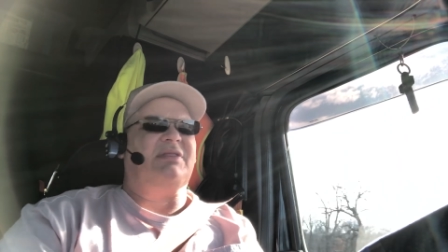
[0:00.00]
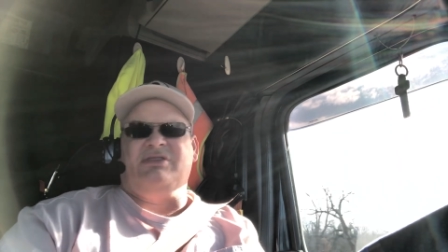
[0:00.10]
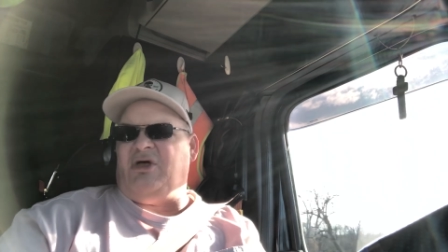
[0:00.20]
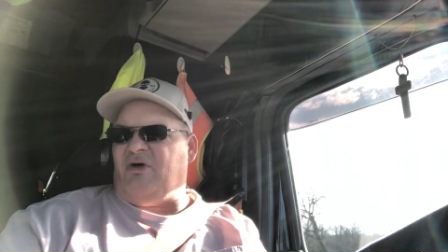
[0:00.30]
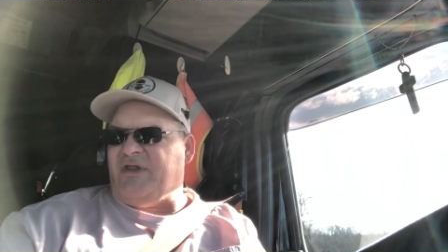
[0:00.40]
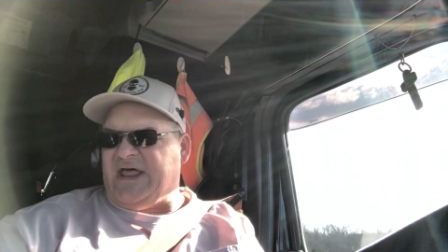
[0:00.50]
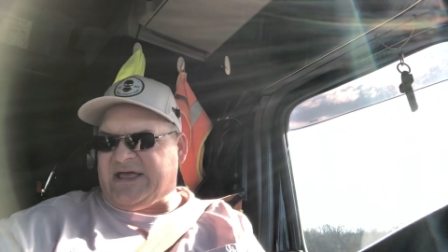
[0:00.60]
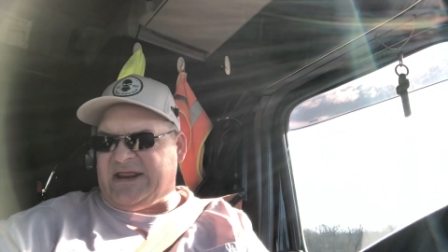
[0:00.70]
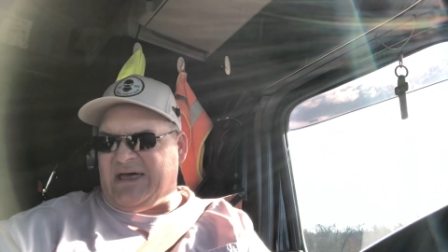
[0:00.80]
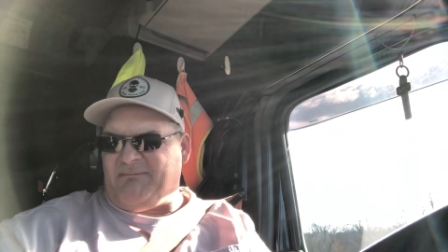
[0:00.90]
know that I
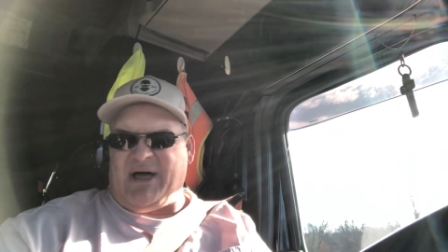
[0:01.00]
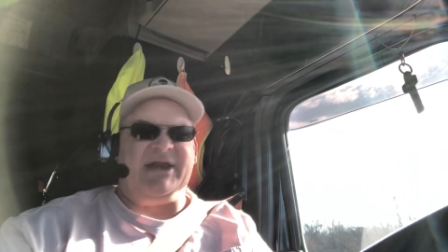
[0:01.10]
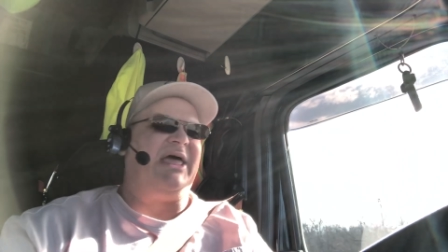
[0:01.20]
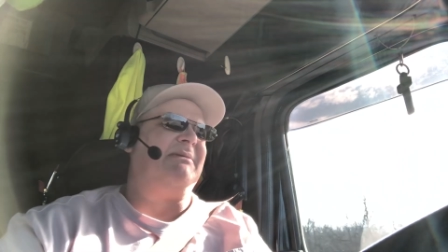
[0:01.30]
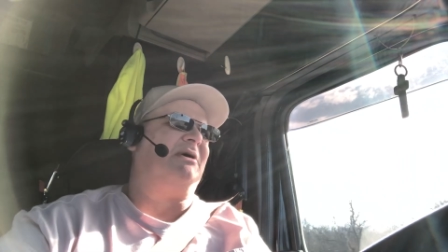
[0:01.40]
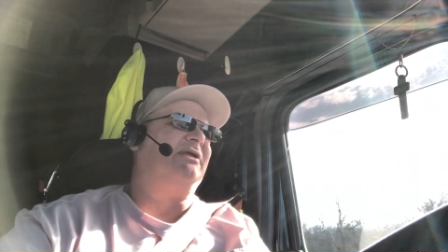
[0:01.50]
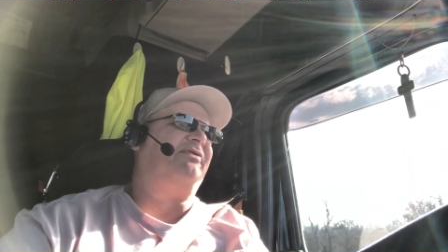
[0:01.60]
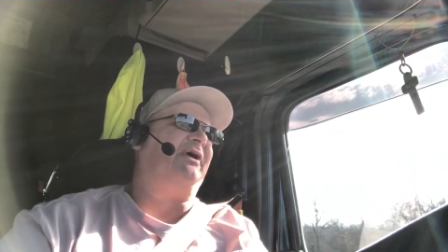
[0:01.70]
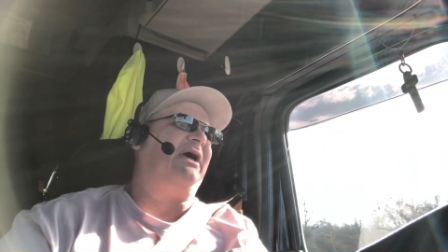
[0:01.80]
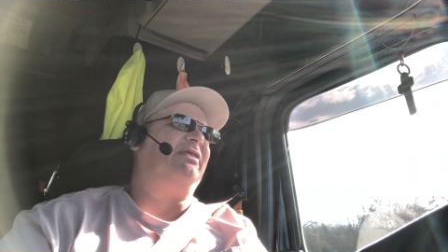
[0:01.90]
can have my name on the
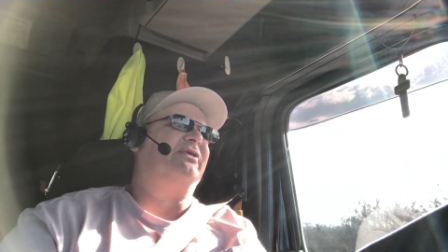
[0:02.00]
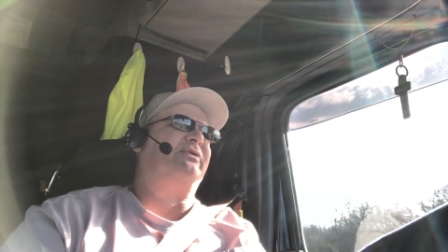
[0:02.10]
side of the